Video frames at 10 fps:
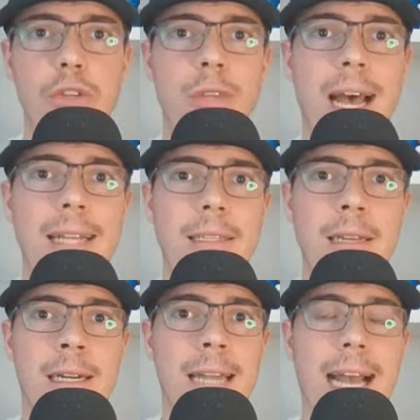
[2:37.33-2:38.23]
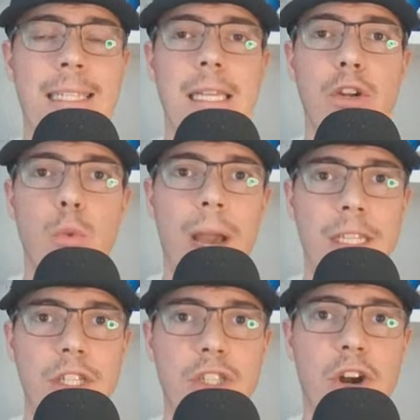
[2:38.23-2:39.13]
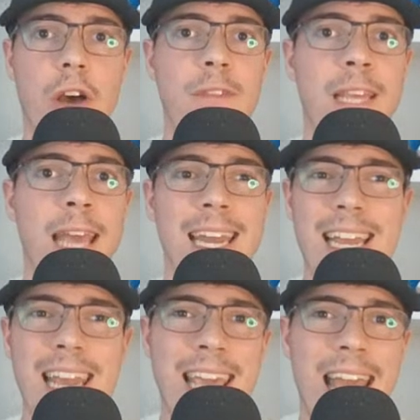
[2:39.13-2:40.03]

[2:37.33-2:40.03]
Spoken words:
So that's a nice little way to start off the inning.